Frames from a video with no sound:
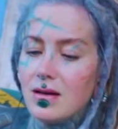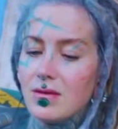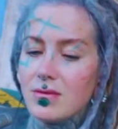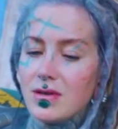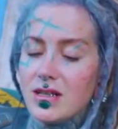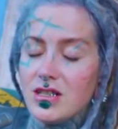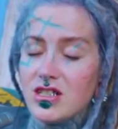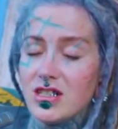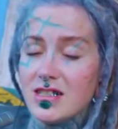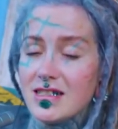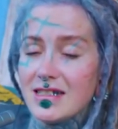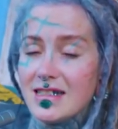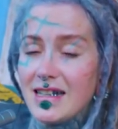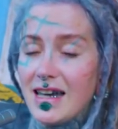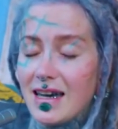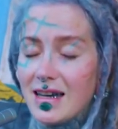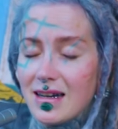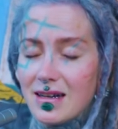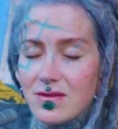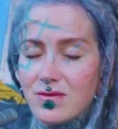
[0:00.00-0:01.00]
We just
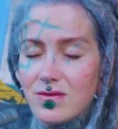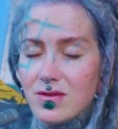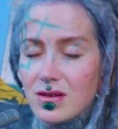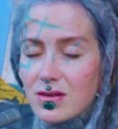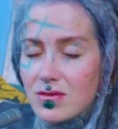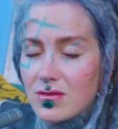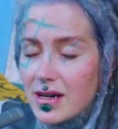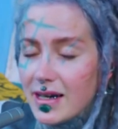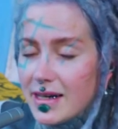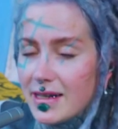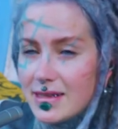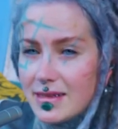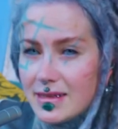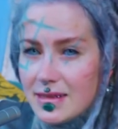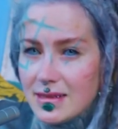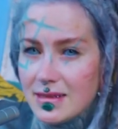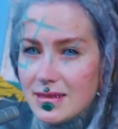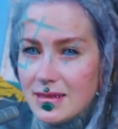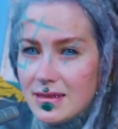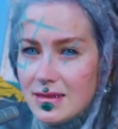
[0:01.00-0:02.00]
take it for
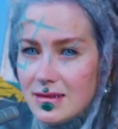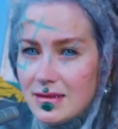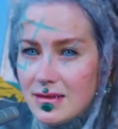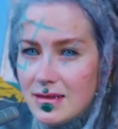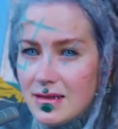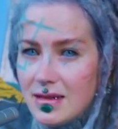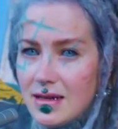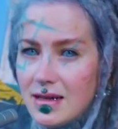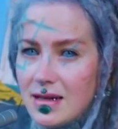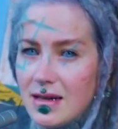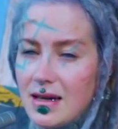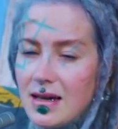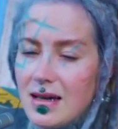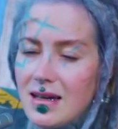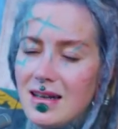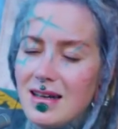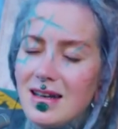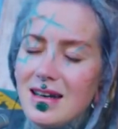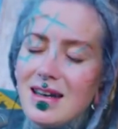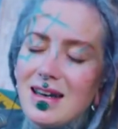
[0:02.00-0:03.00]
granted,
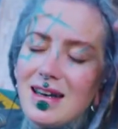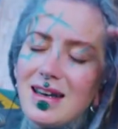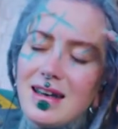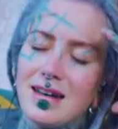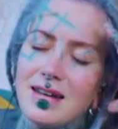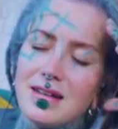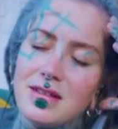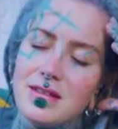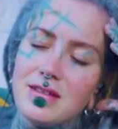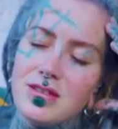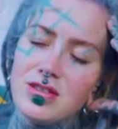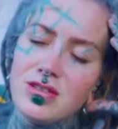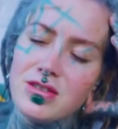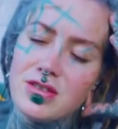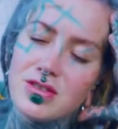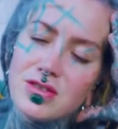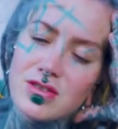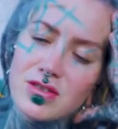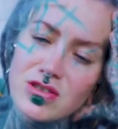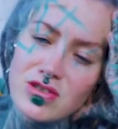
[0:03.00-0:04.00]
and it
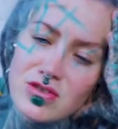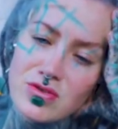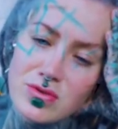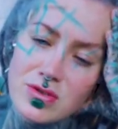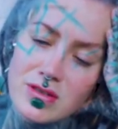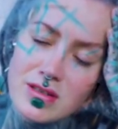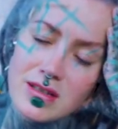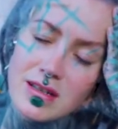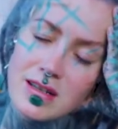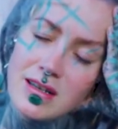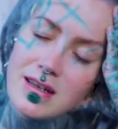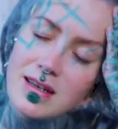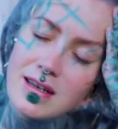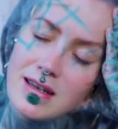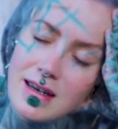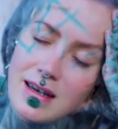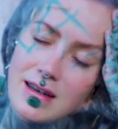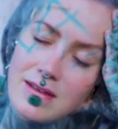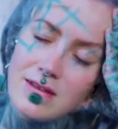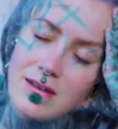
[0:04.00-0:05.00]
should
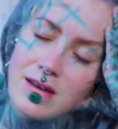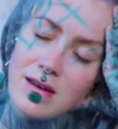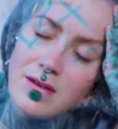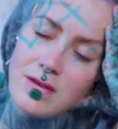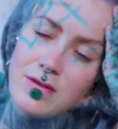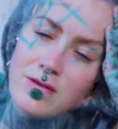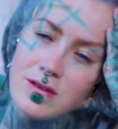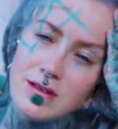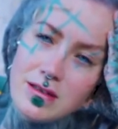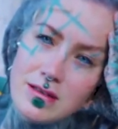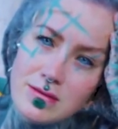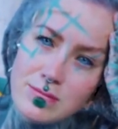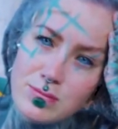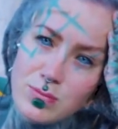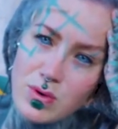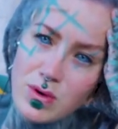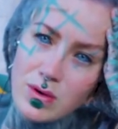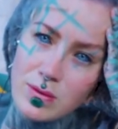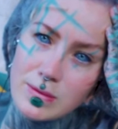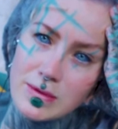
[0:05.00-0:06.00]
get filled
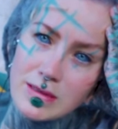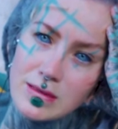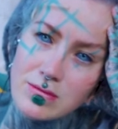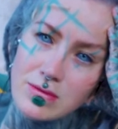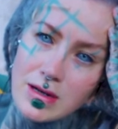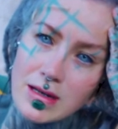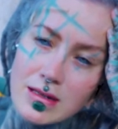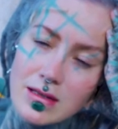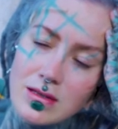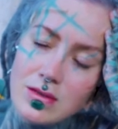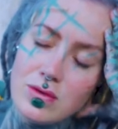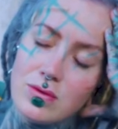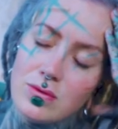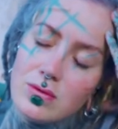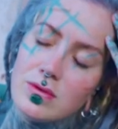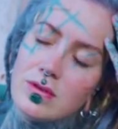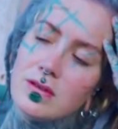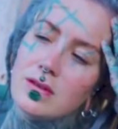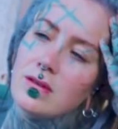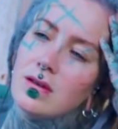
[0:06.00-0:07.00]
more with
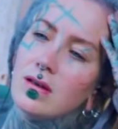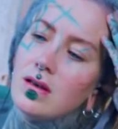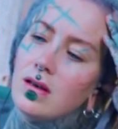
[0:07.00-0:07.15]
gratitude.